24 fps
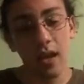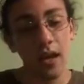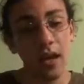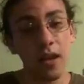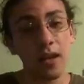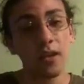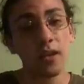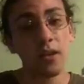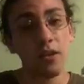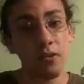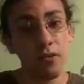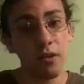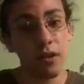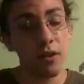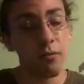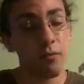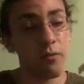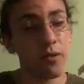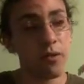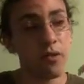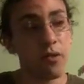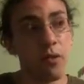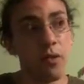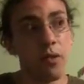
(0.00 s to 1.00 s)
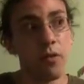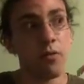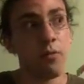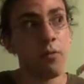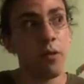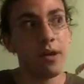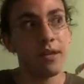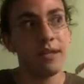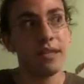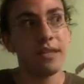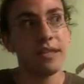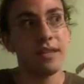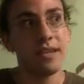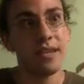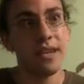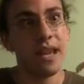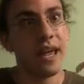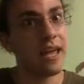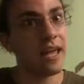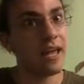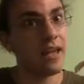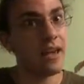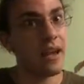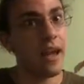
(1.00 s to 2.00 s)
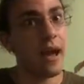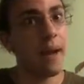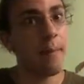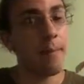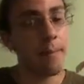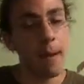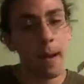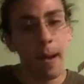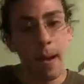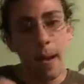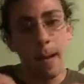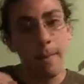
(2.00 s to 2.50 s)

including with the whole wanting to take a nap,